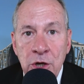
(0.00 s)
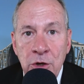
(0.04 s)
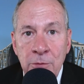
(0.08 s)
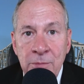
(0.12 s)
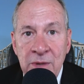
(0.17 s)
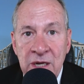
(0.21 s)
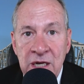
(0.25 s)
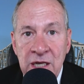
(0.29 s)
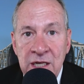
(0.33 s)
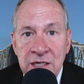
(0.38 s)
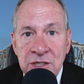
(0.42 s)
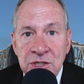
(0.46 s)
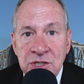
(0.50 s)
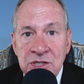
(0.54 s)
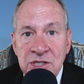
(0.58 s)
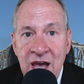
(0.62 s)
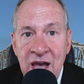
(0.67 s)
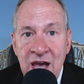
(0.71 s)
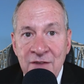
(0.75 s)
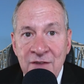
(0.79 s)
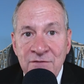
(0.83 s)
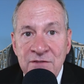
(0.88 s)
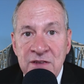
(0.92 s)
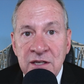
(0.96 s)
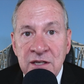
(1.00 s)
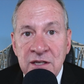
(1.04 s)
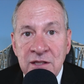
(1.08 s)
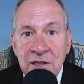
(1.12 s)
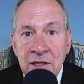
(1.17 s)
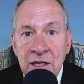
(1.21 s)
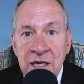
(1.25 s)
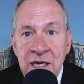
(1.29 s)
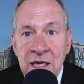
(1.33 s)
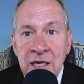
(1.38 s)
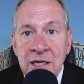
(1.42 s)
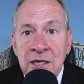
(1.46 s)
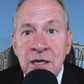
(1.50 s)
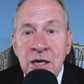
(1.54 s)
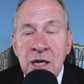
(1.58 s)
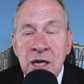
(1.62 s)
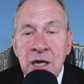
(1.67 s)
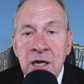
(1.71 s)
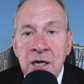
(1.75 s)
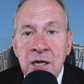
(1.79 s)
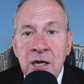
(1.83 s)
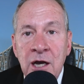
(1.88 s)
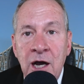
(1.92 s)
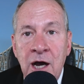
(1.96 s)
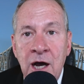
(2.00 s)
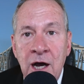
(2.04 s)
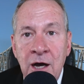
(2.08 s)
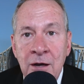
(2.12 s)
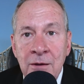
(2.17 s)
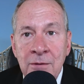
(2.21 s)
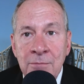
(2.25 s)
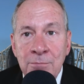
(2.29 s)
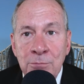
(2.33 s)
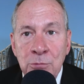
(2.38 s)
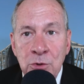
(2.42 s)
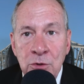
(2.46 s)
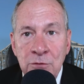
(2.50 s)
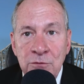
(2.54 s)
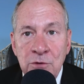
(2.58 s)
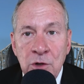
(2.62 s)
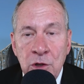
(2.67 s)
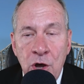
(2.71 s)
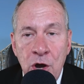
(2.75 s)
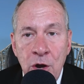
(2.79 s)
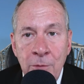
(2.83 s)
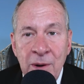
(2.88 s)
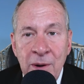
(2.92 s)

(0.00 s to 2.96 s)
but it is definitely moved along.